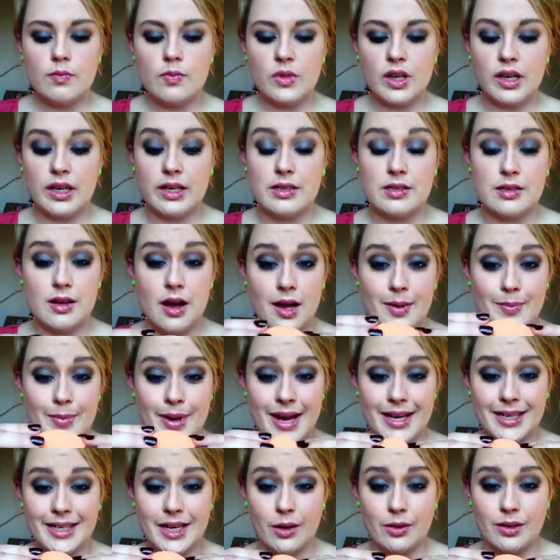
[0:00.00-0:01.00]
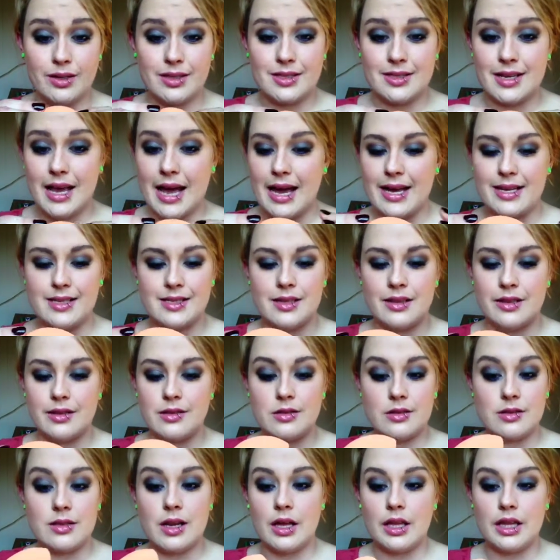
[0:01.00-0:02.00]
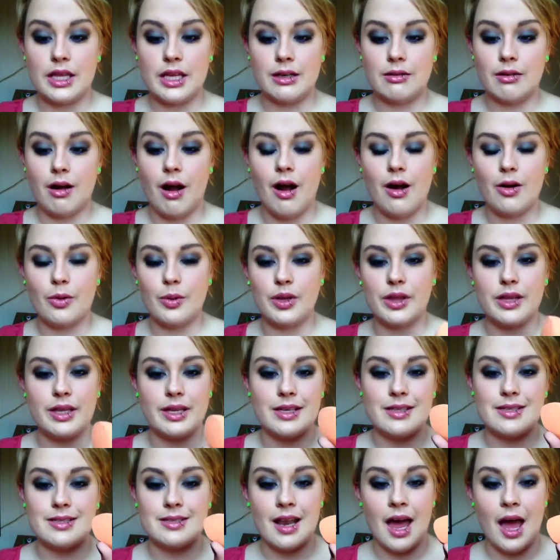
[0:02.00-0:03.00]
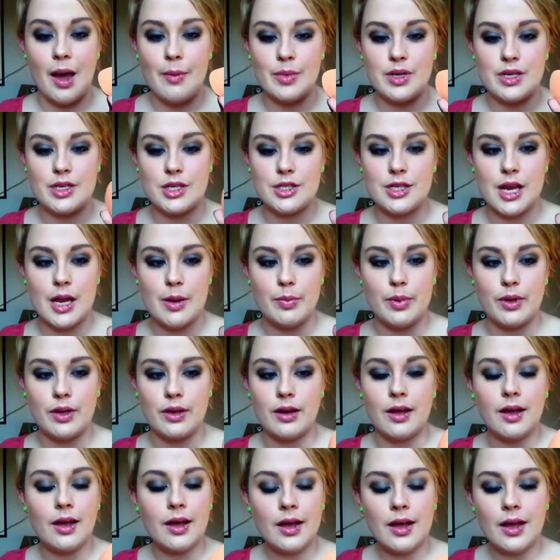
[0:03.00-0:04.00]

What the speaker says: it has gone back down to size, and there's nothing wrong with it. It's not misshapen.